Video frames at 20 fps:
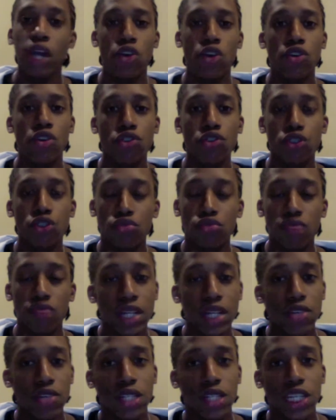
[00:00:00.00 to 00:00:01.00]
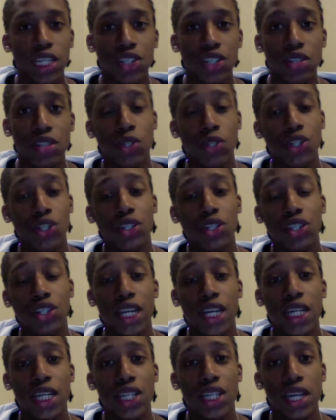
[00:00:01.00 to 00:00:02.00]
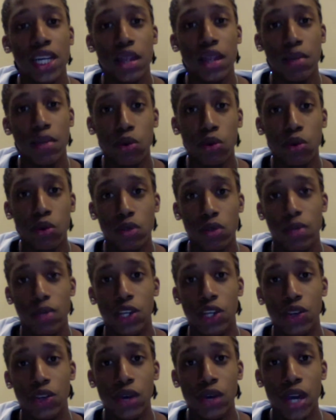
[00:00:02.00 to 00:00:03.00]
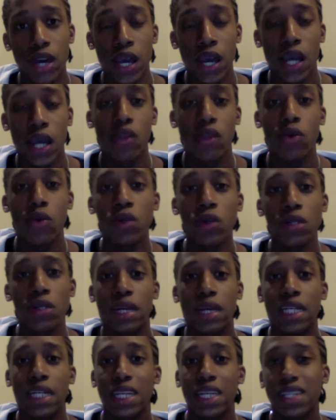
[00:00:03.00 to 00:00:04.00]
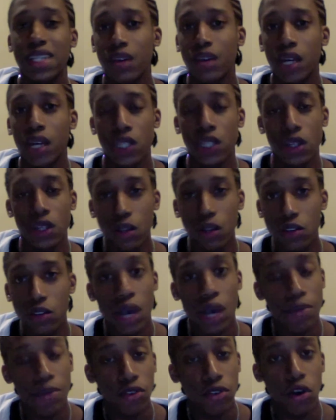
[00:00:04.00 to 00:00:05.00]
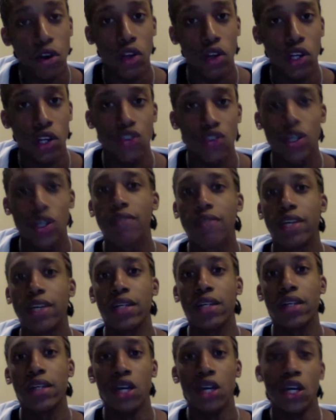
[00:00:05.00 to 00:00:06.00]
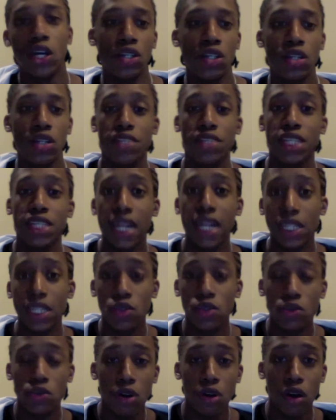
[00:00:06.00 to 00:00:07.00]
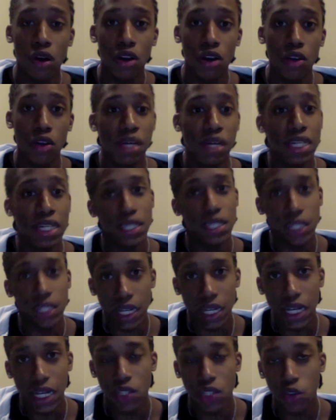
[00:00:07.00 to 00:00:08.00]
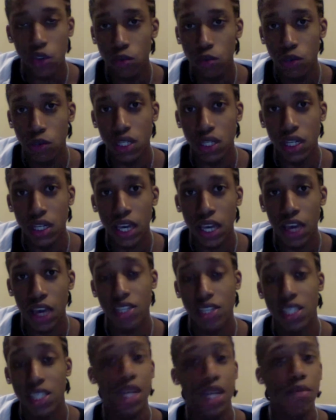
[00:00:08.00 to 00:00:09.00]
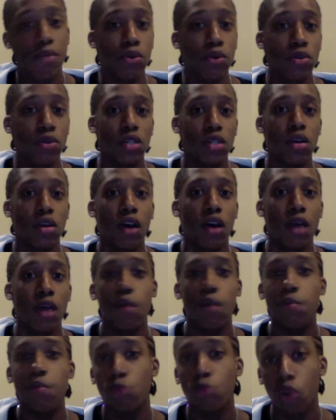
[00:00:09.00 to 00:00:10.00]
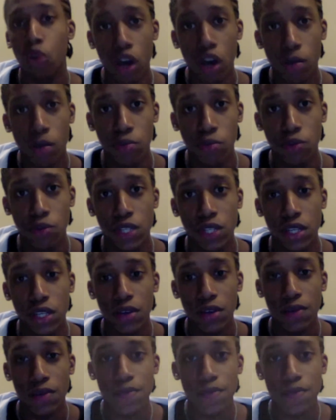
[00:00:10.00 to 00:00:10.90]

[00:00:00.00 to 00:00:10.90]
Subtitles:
your usual radio stations which you can change in the pause menu, and they're automatically assigned to the type of car that you're driving. So if it's a classical car, you'll be listening to classical music. If it's an imported car, it might be more urban music.